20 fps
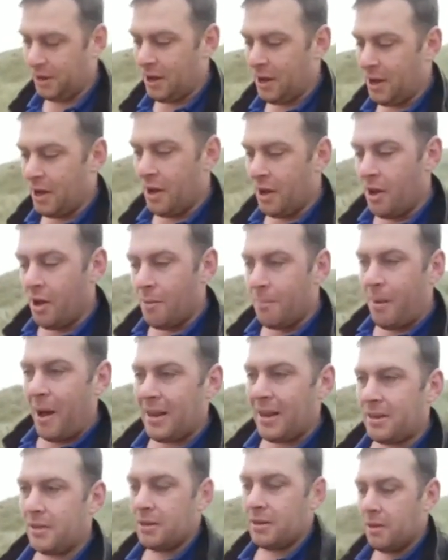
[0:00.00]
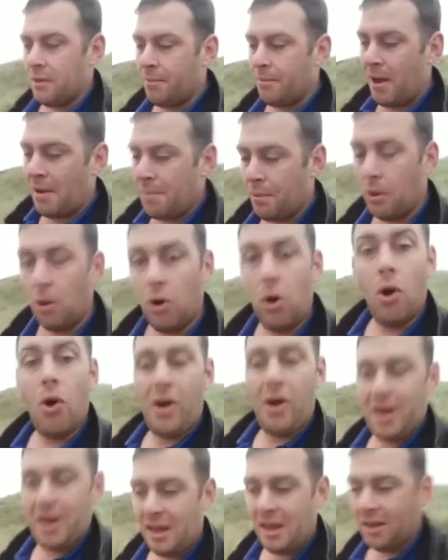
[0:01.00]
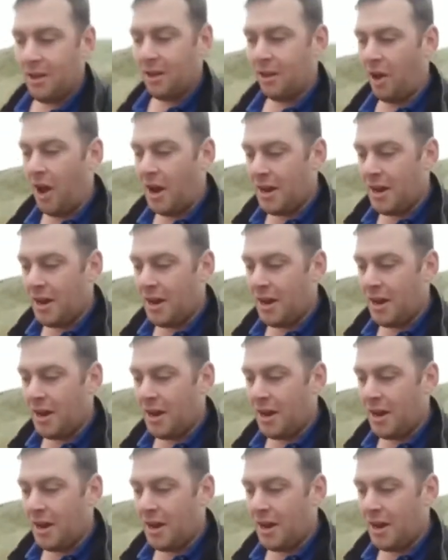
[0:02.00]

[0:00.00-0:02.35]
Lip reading: but people are already lining up